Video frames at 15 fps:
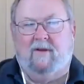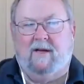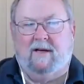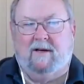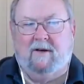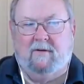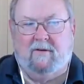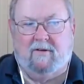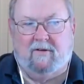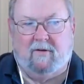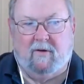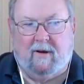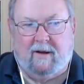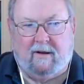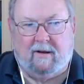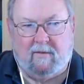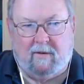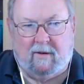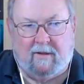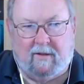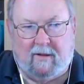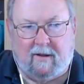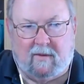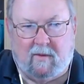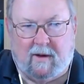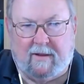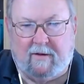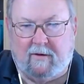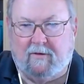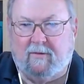Koontz is great with uh,
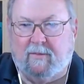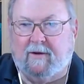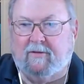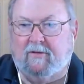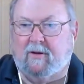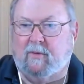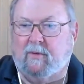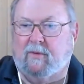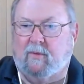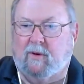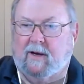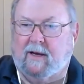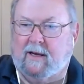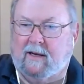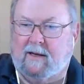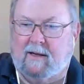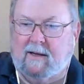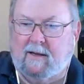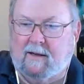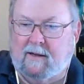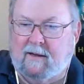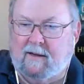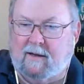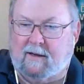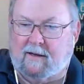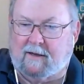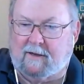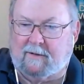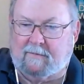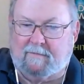weather, especially with rain.
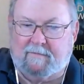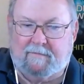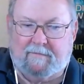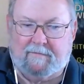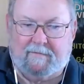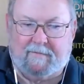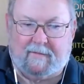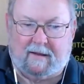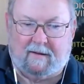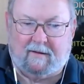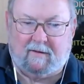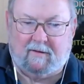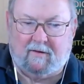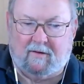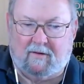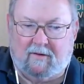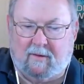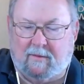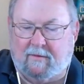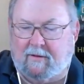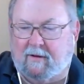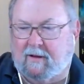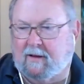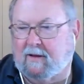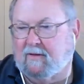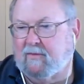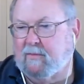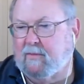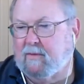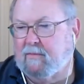Um, and some of the in this
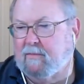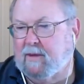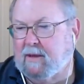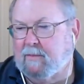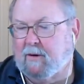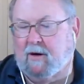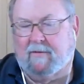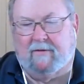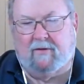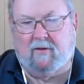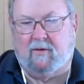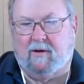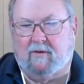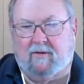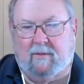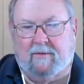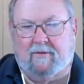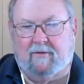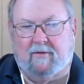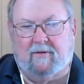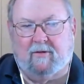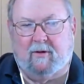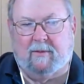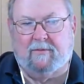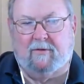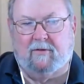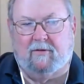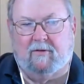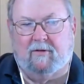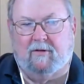middle part of his career, some of his
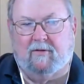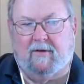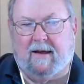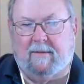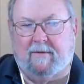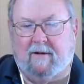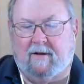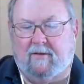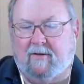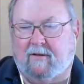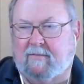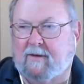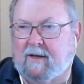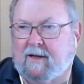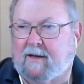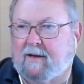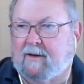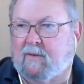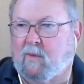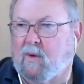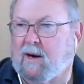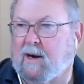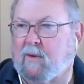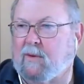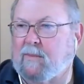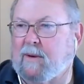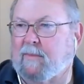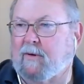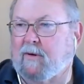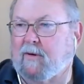descriptions are just fabulous. Um, one I
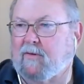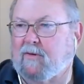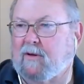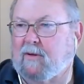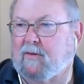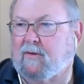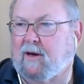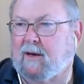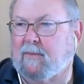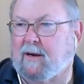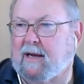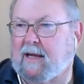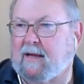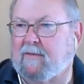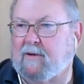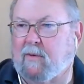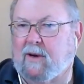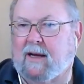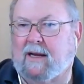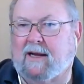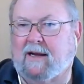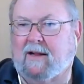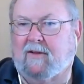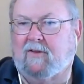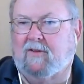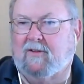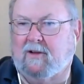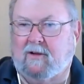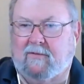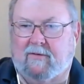remember is he's talking about a heavy rain and it
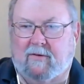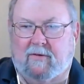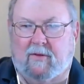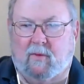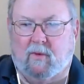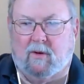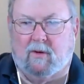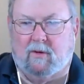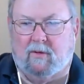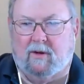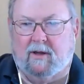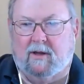silvered the road.